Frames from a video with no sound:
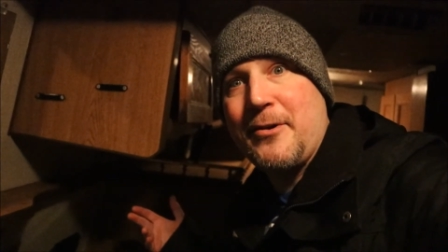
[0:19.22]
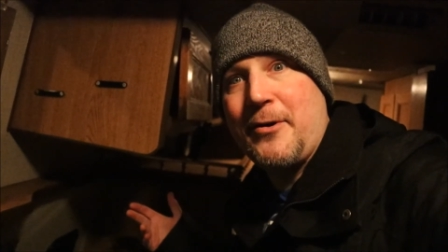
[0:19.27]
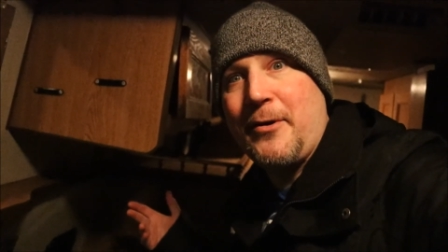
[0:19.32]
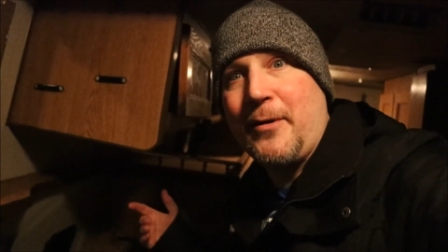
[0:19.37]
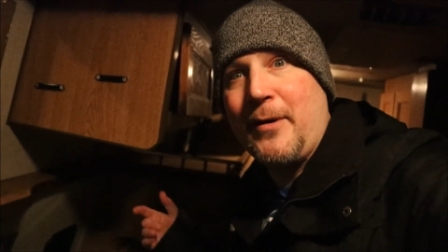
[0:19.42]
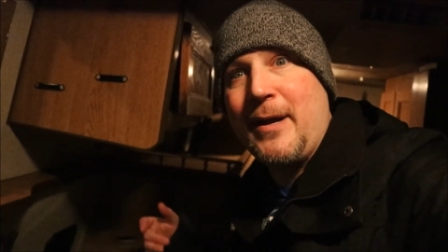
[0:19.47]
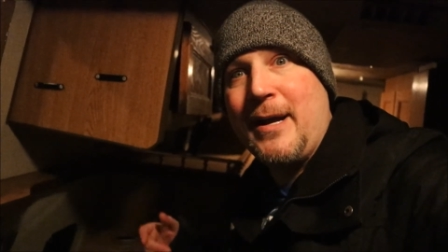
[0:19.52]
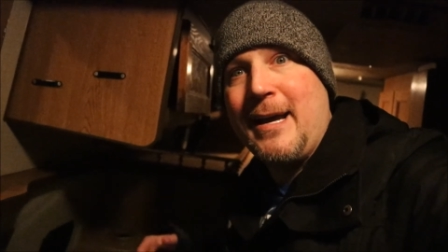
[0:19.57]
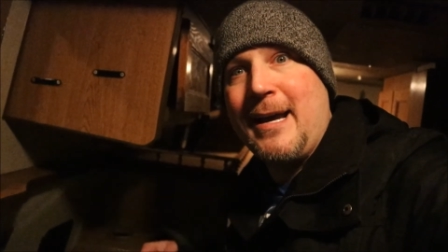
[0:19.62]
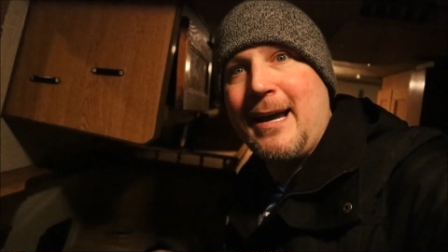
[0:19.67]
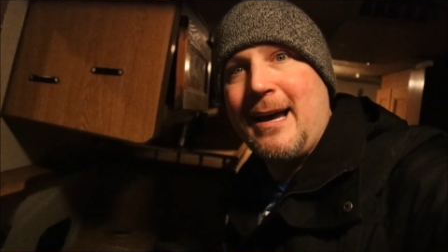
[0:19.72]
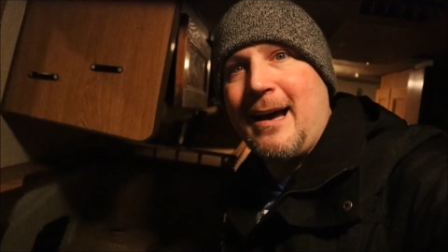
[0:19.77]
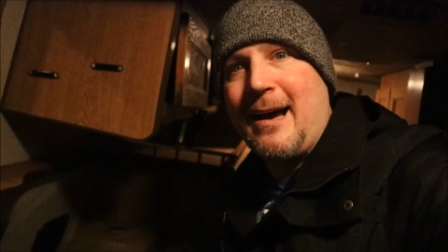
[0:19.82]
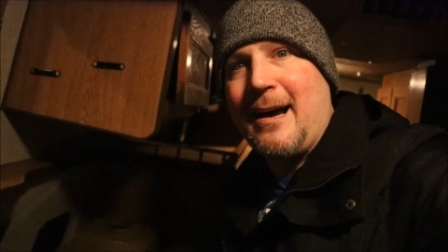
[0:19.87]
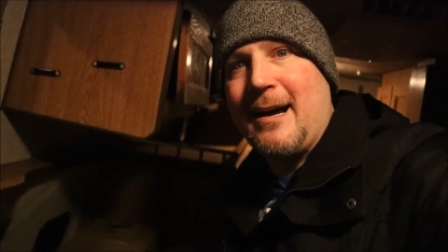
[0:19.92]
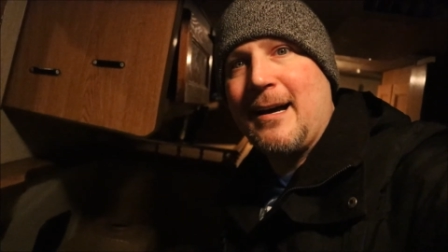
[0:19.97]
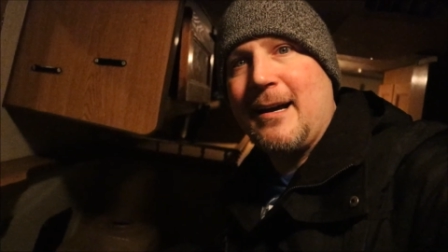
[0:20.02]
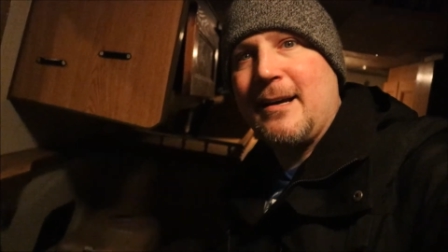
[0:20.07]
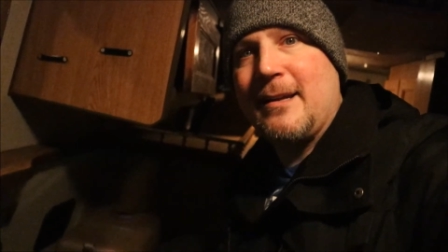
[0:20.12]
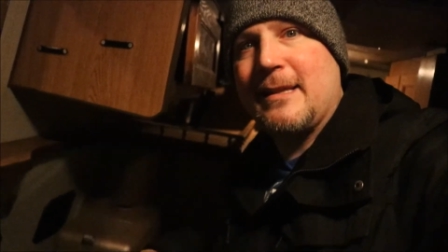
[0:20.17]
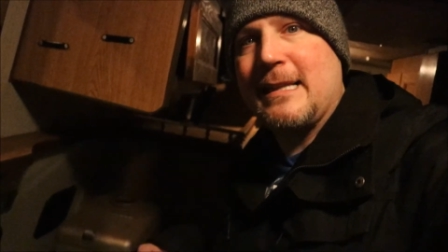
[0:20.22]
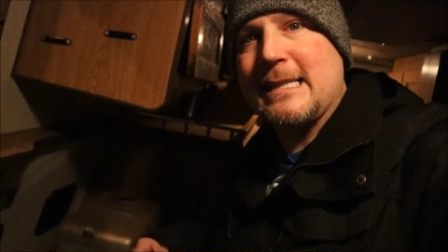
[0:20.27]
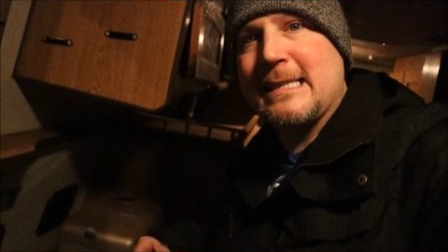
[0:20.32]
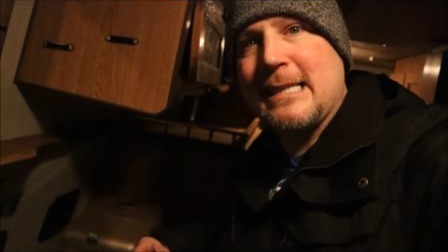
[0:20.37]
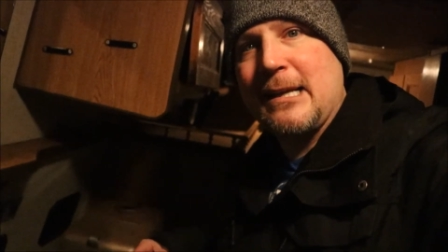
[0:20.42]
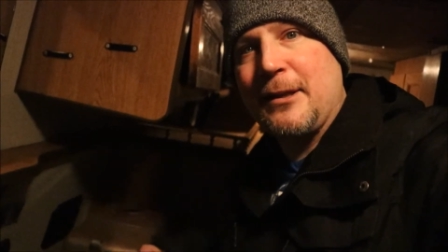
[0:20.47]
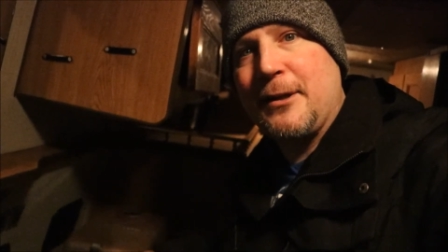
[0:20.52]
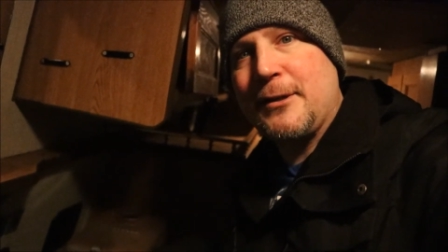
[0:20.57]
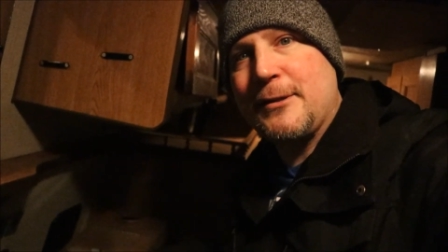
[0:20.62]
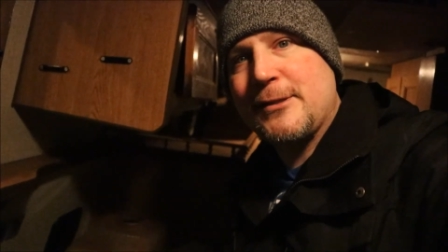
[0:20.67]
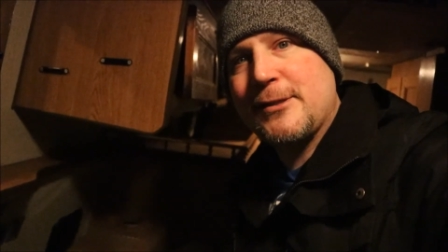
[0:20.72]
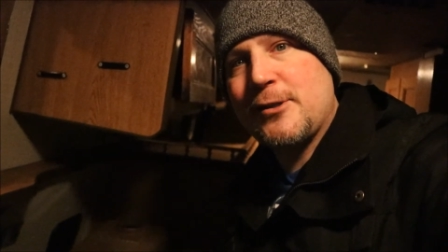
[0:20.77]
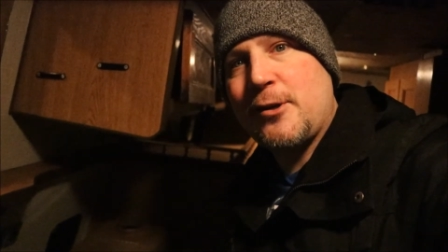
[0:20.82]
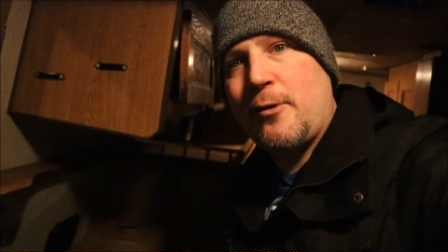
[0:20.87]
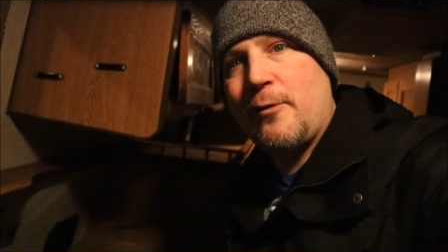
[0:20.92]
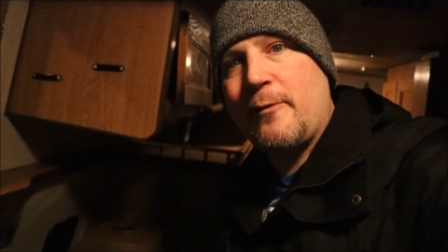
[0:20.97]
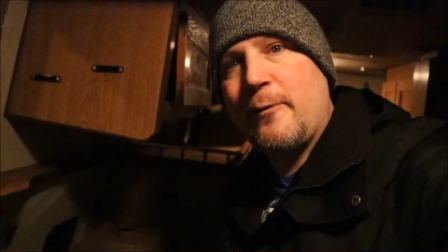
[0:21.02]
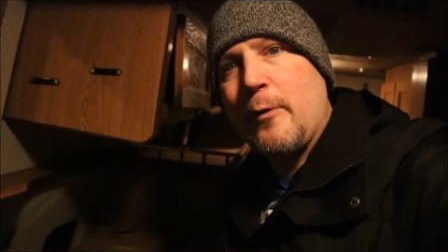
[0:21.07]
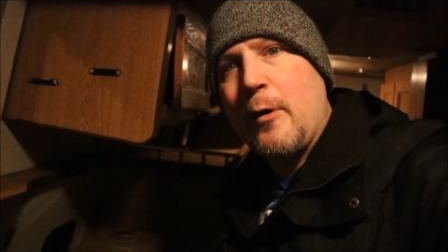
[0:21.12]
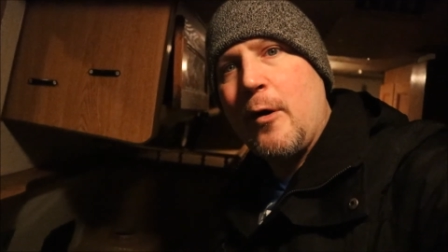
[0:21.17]
know. This is a little
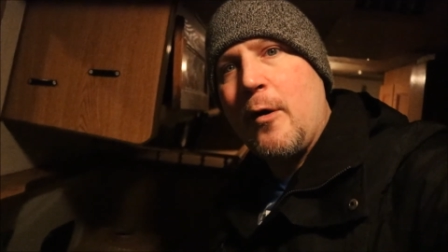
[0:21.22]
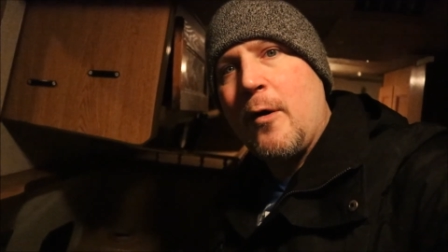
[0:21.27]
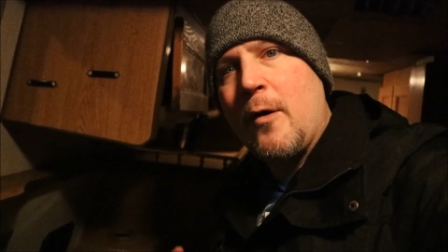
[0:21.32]
stove